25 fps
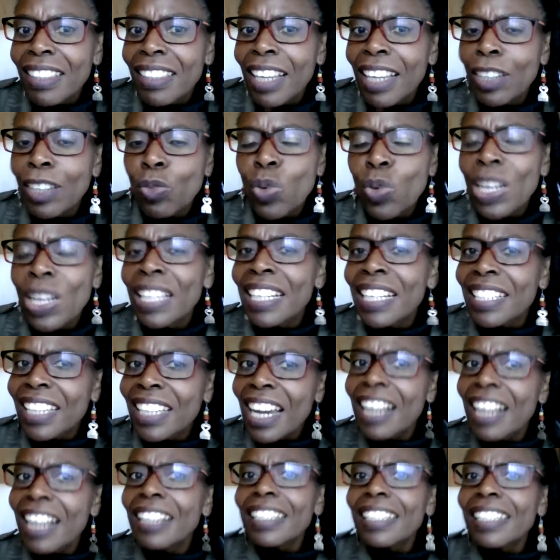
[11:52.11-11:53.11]
that when the
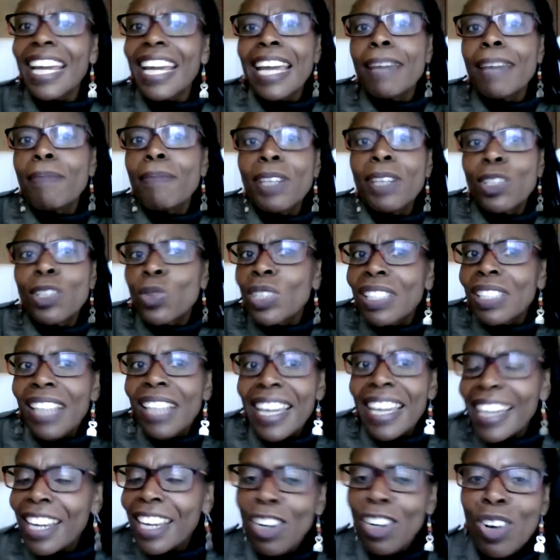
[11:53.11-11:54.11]
child came, it was
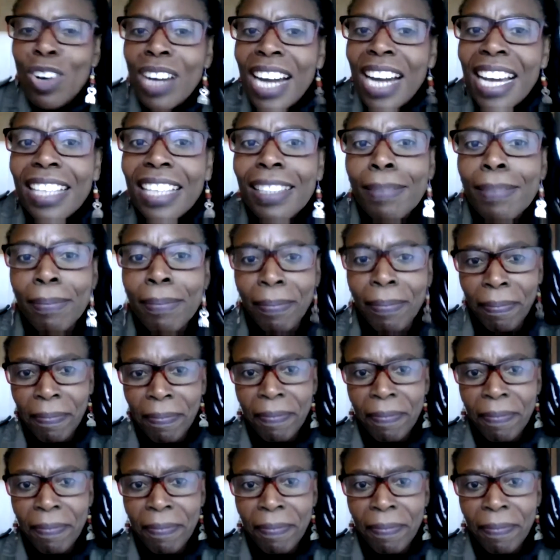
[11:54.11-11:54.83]
like an orgasm.